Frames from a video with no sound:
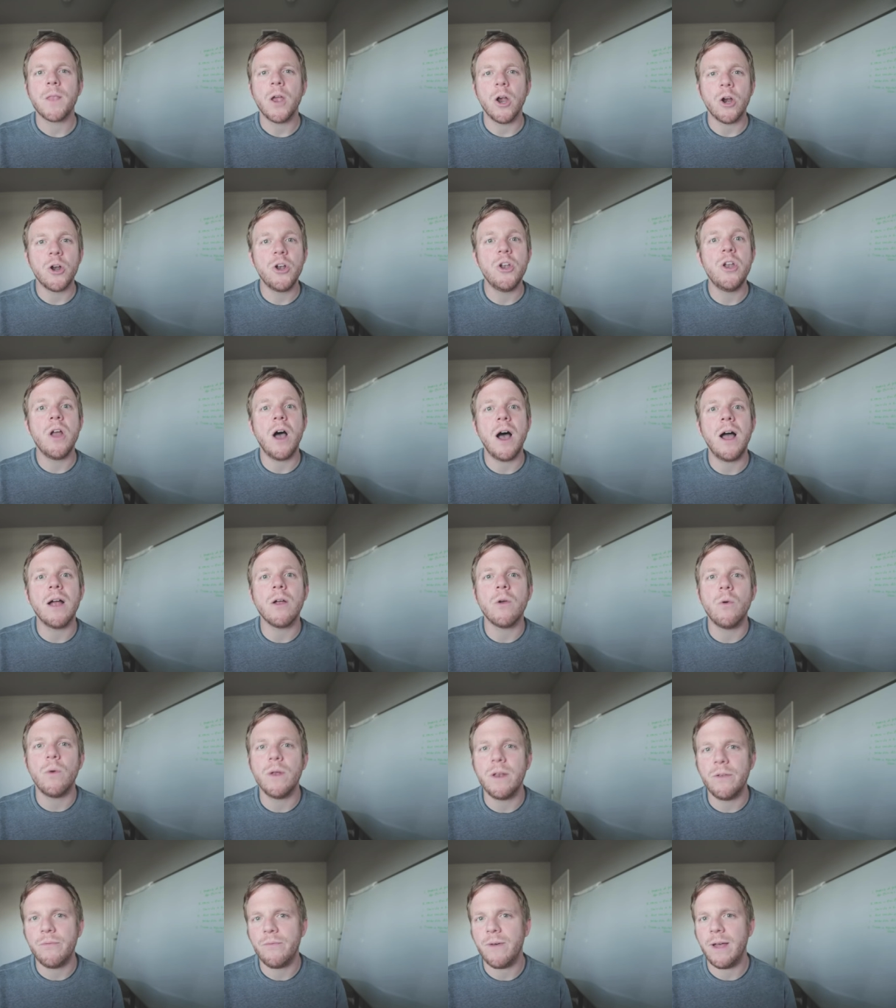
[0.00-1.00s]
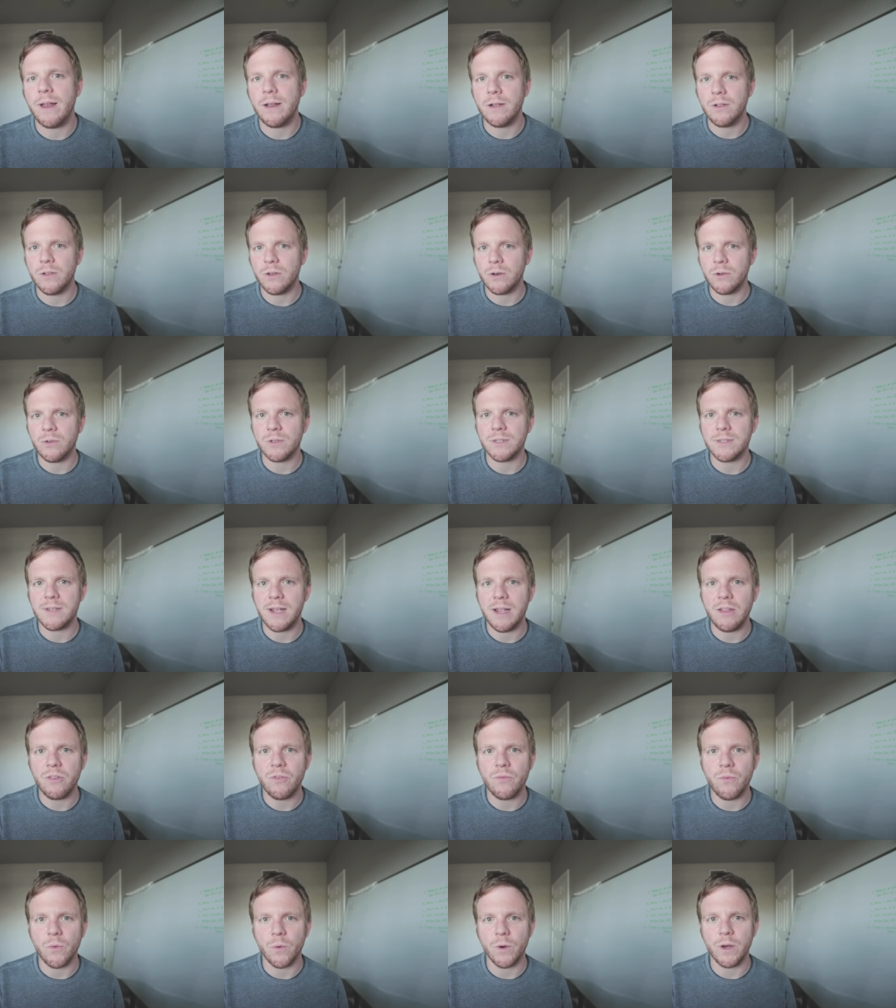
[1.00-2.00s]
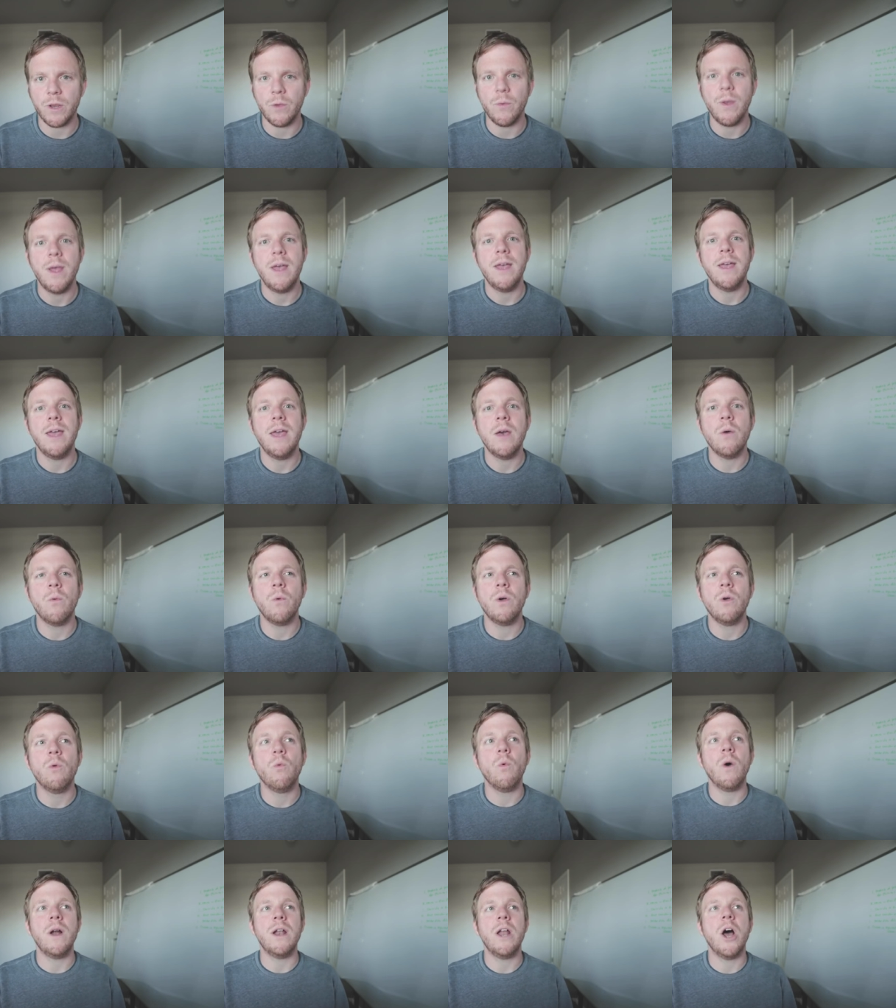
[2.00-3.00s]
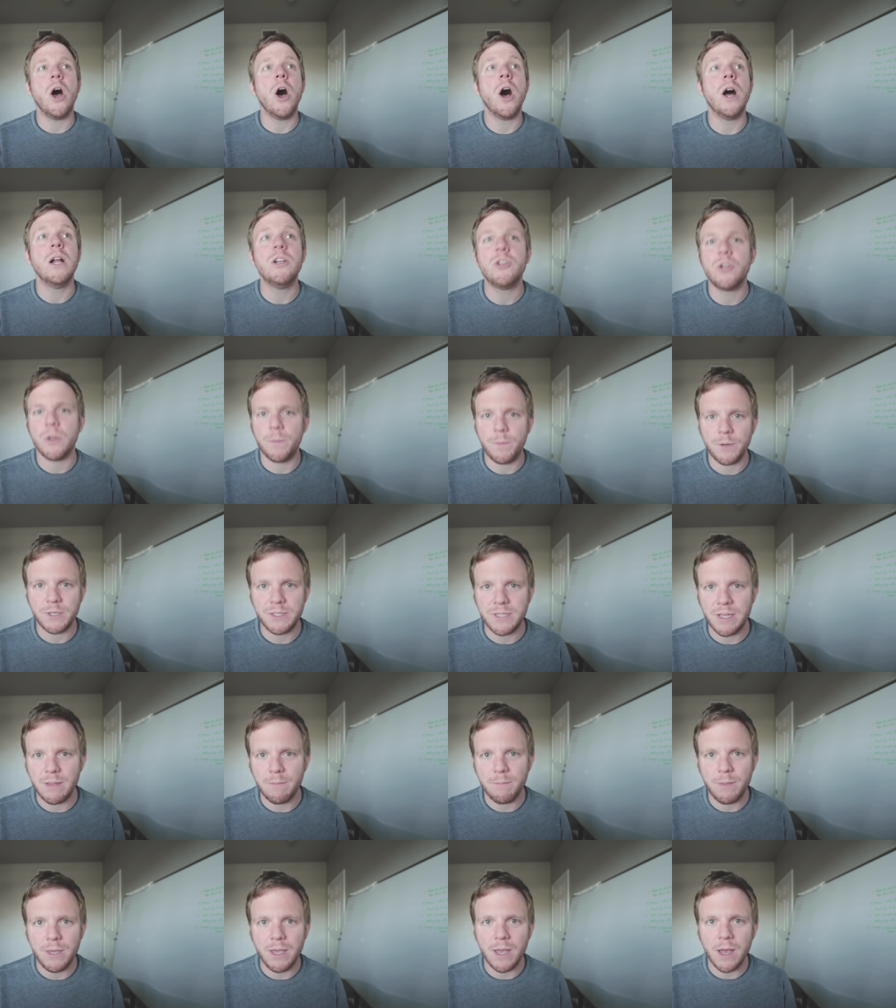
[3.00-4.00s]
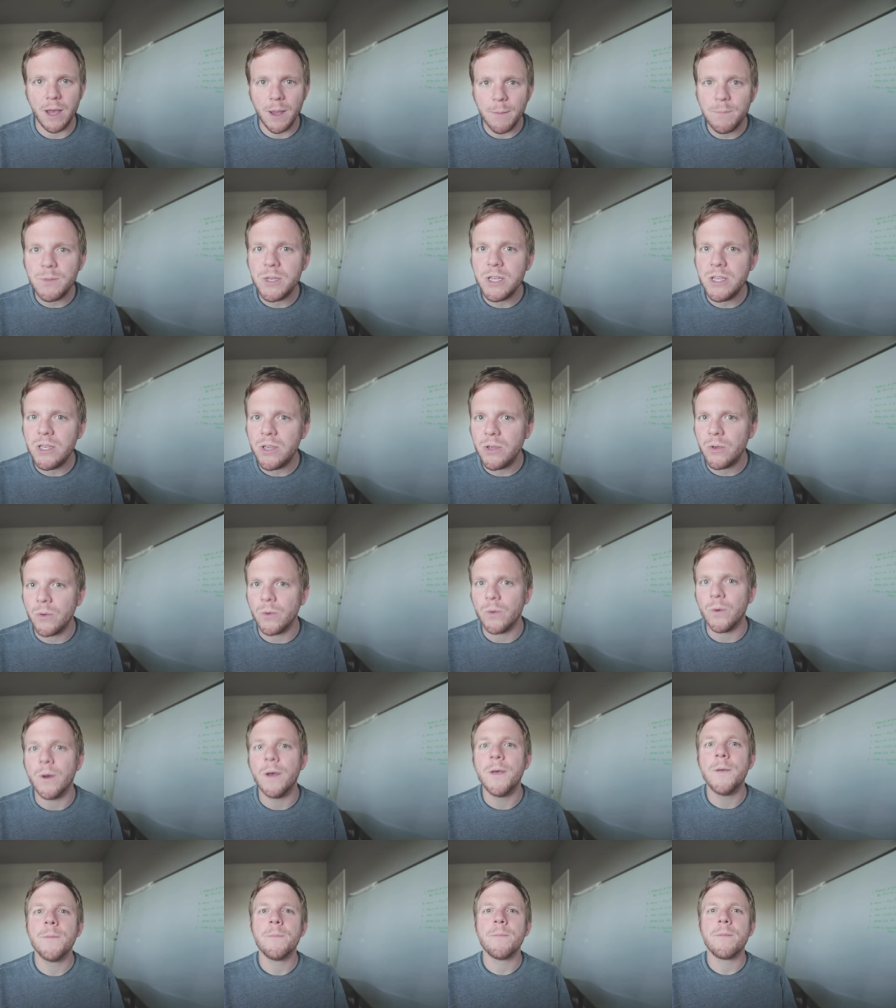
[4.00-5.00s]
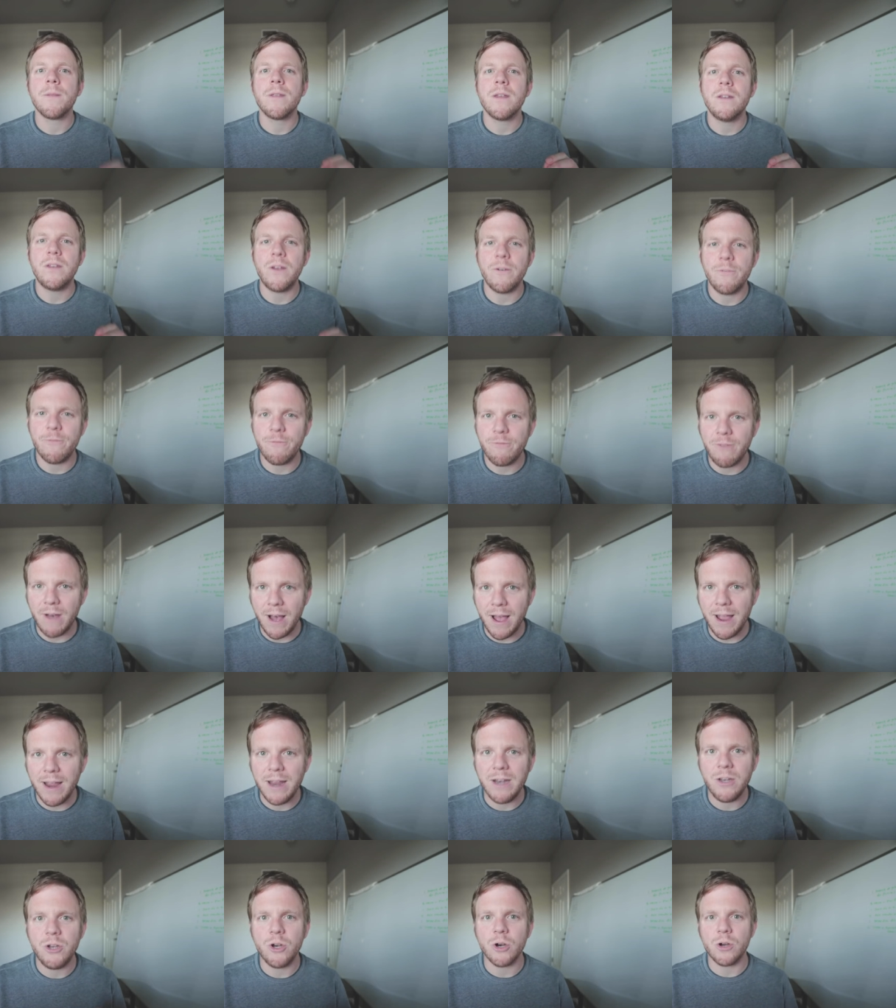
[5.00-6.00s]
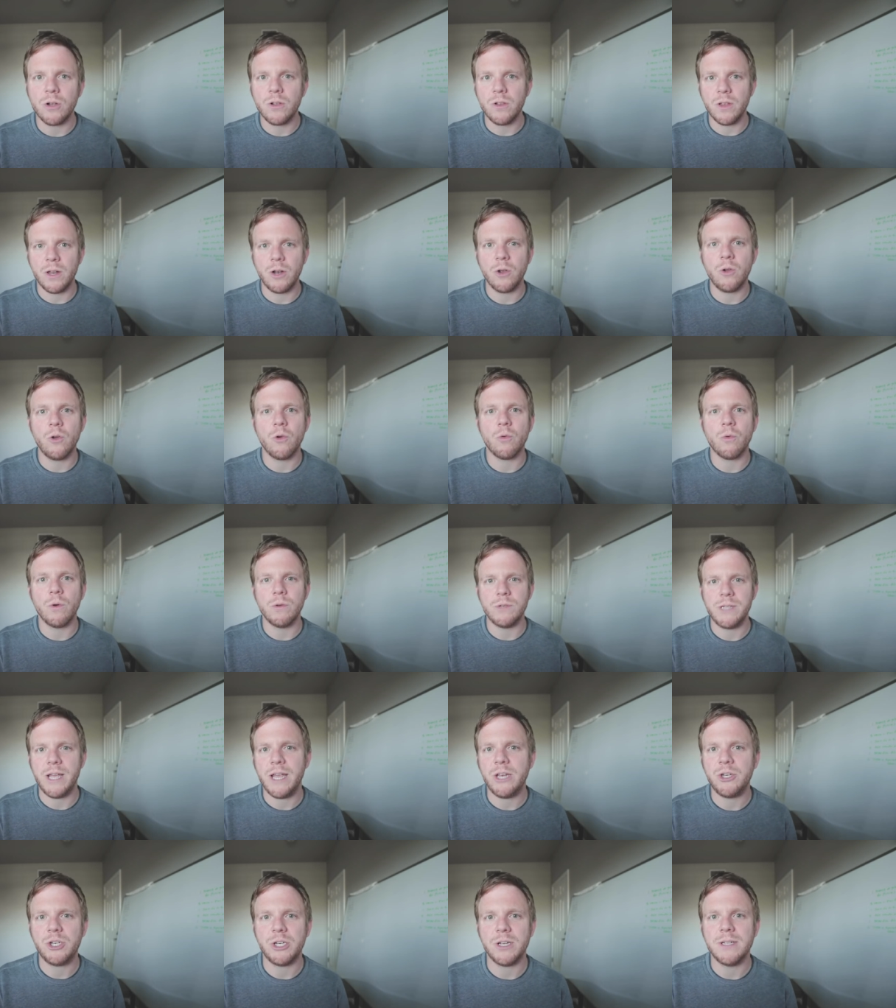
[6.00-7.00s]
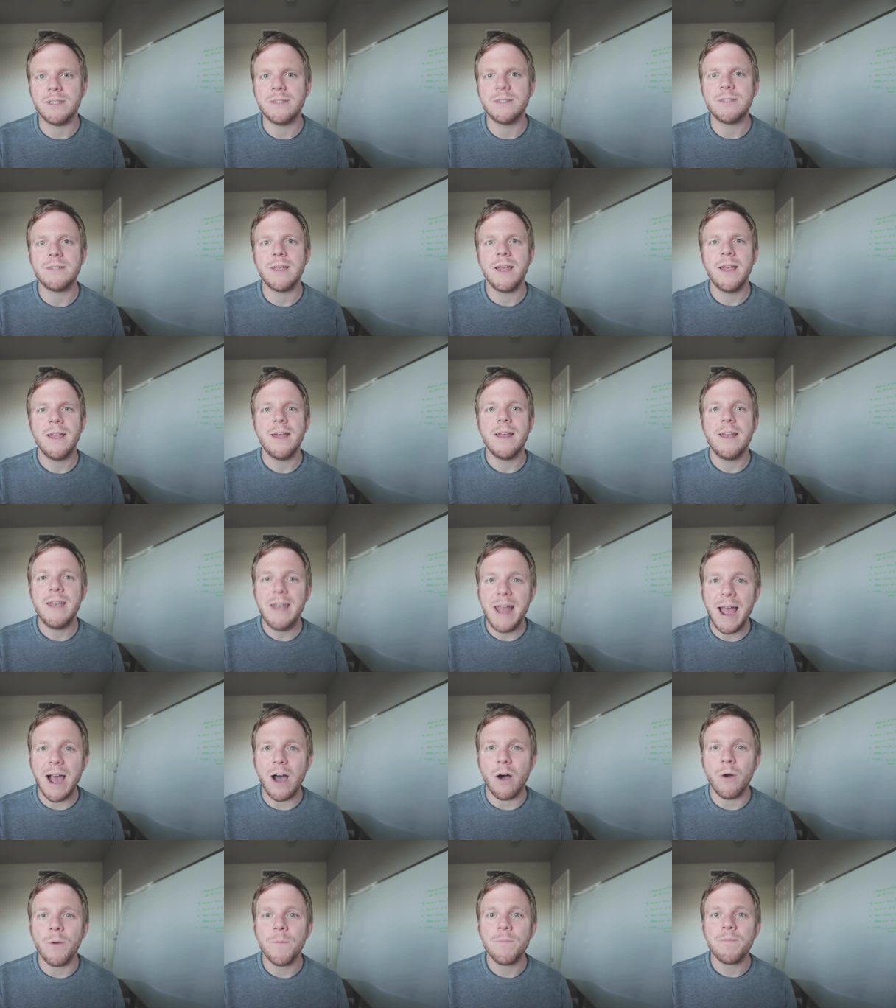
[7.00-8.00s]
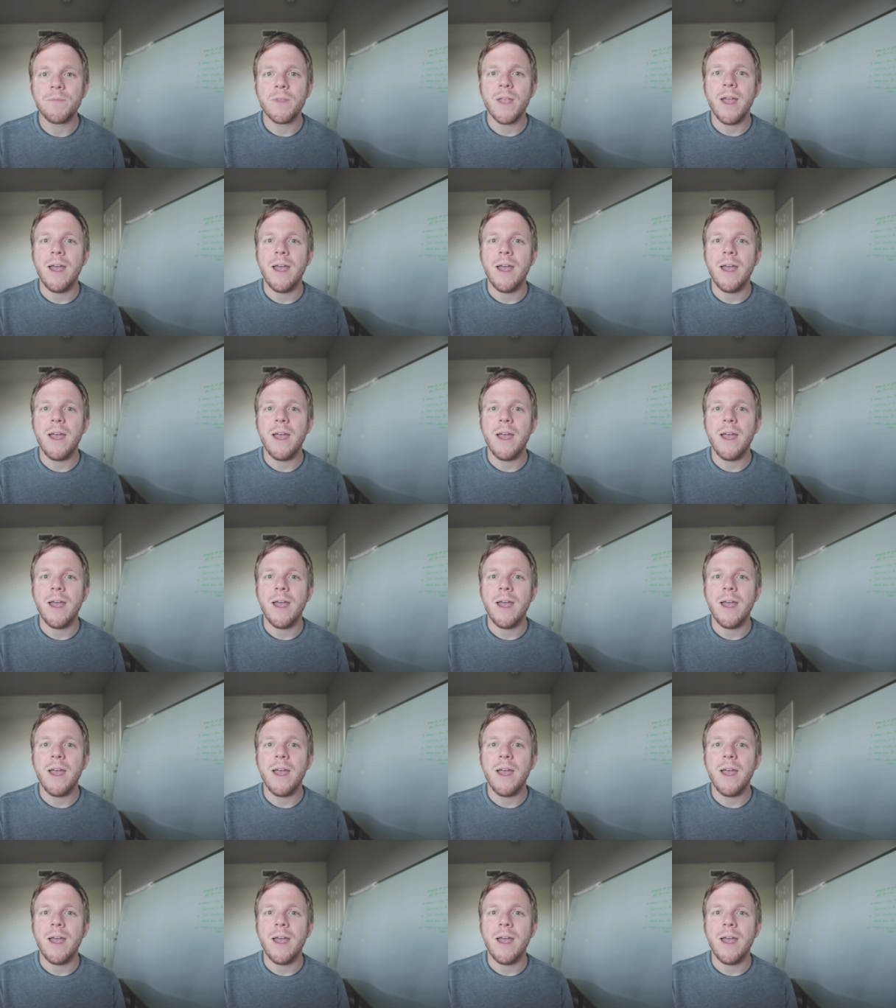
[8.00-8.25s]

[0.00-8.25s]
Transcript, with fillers: are not going to find clinical sites for you. It will 100% be up to you to find your clinical rotations. Now,